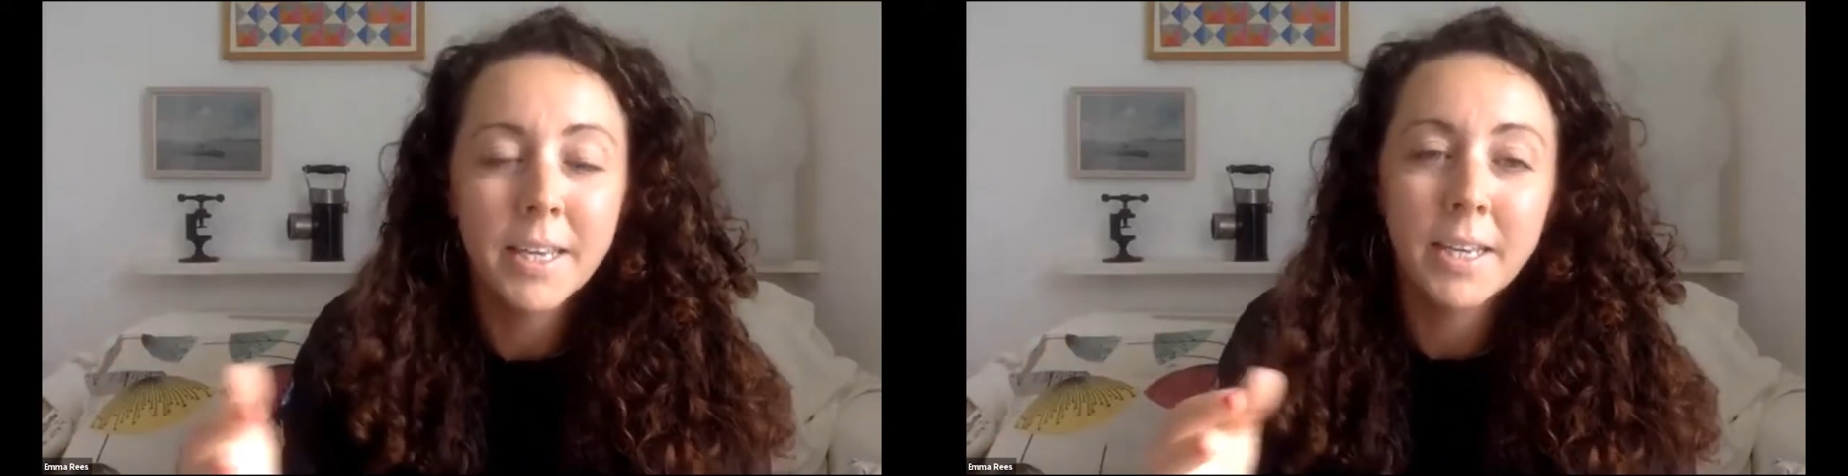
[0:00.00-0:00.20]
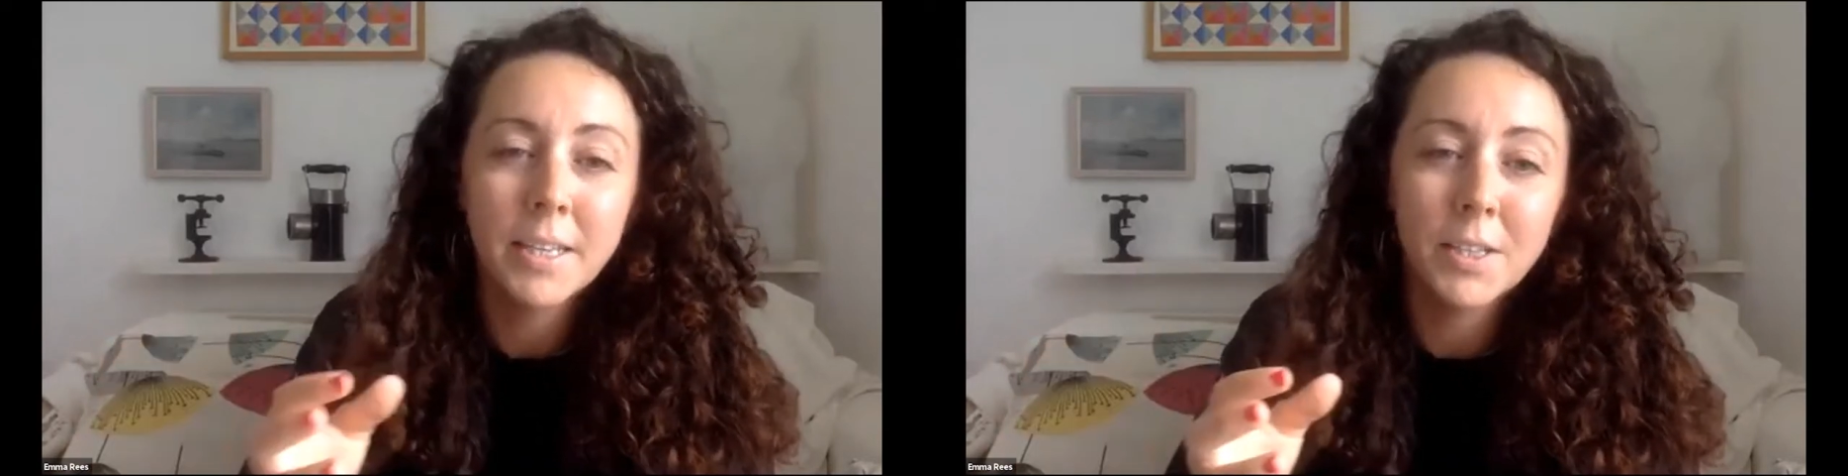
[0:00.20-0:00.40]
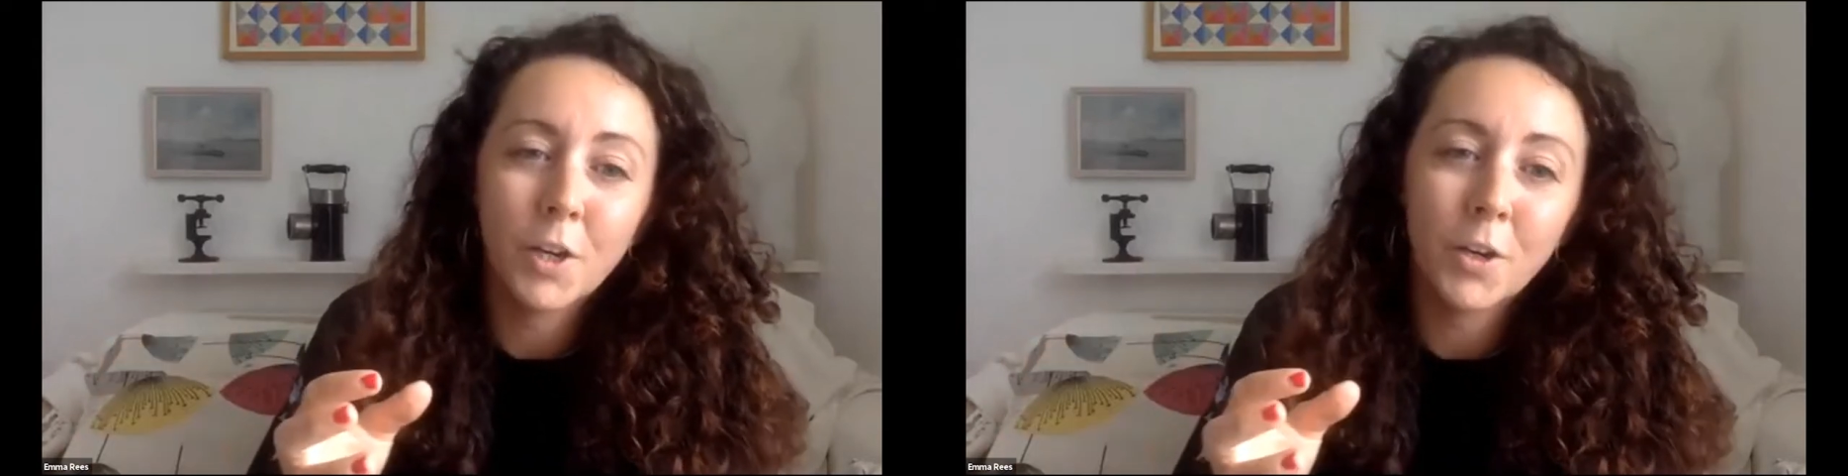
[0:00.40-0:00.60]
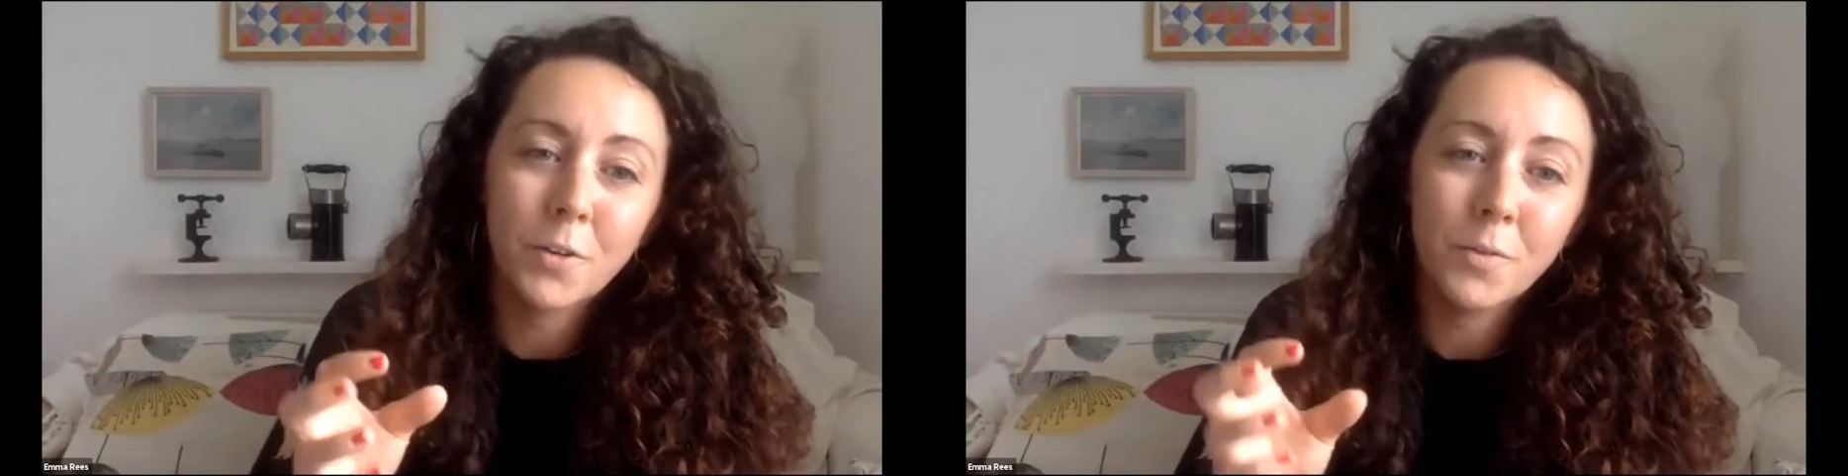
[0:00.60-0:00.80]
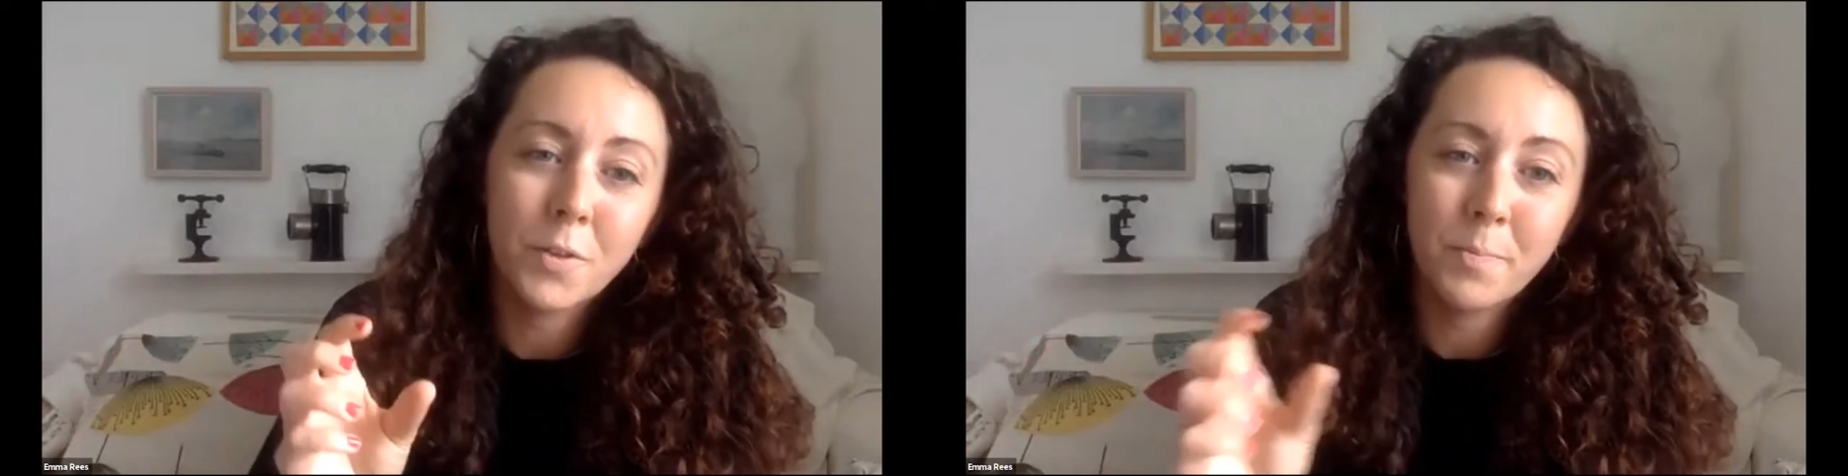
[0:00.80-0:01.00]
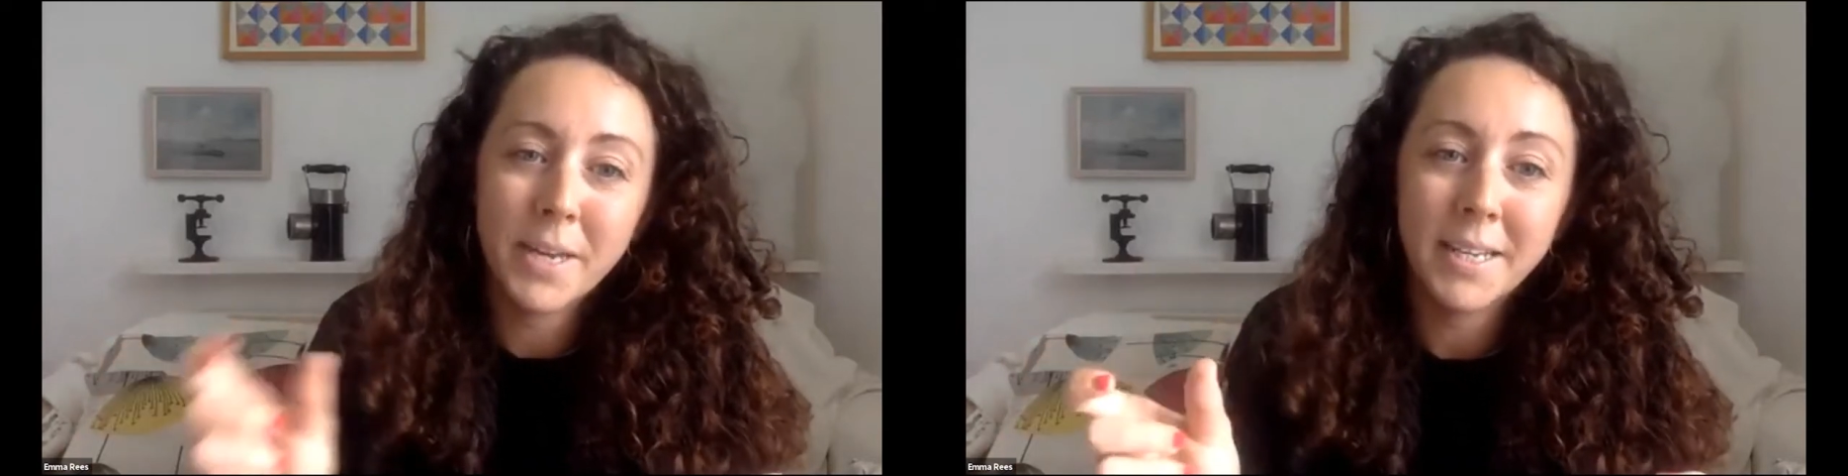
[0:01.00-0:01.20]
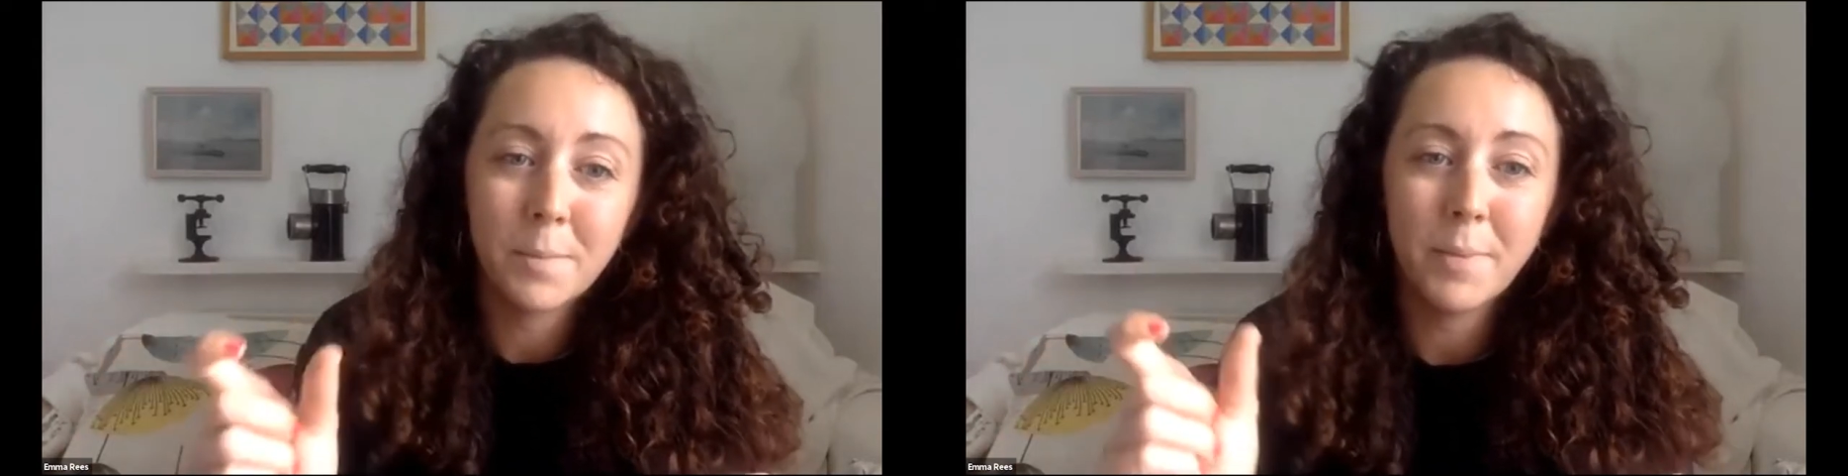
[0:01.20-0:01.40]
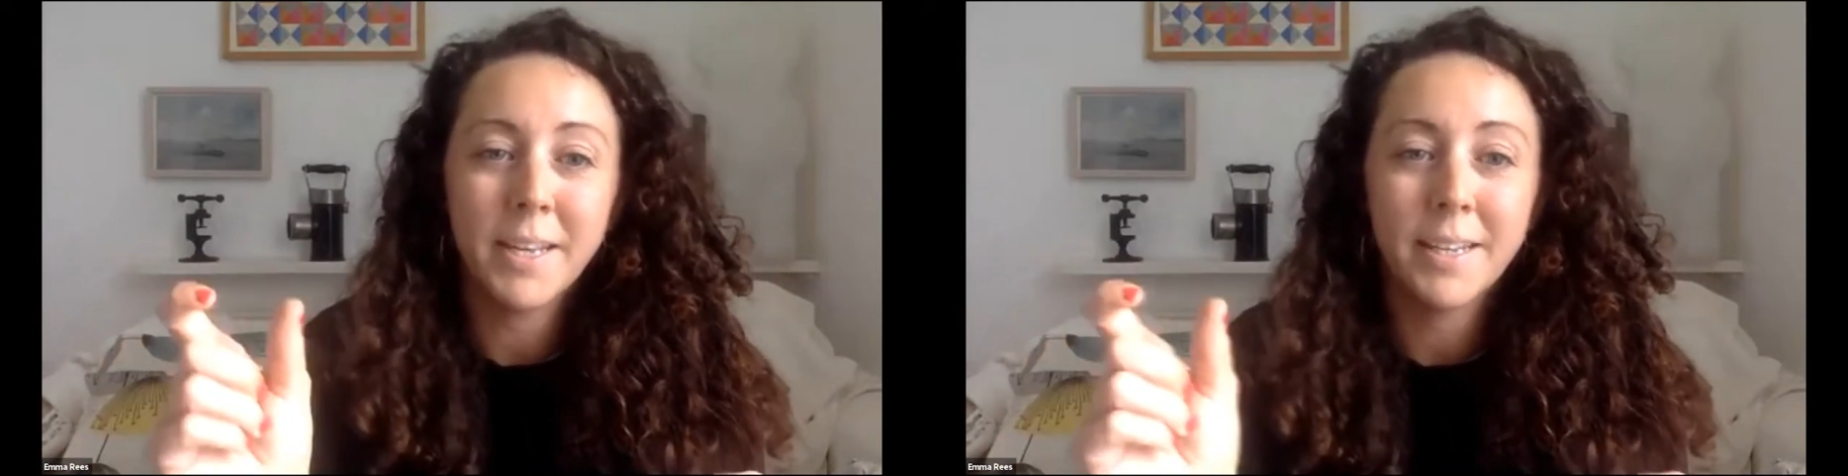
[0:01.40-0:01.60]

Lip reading: So the peer-to-peer